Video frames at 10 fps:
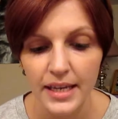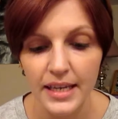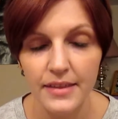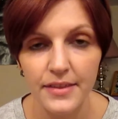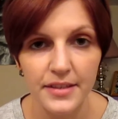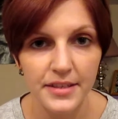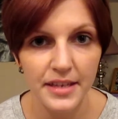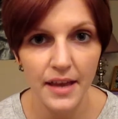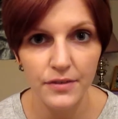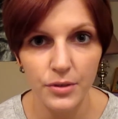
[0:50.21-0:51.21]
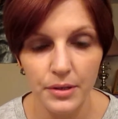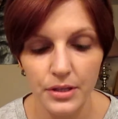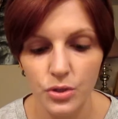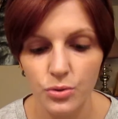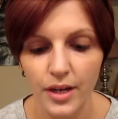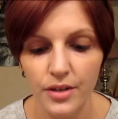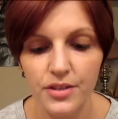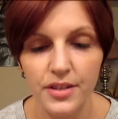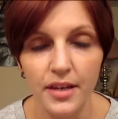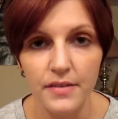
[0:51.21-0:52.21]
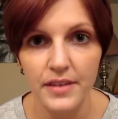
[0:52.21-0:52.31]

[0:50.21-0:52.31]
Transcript: Ethan's nephew and the traitor son of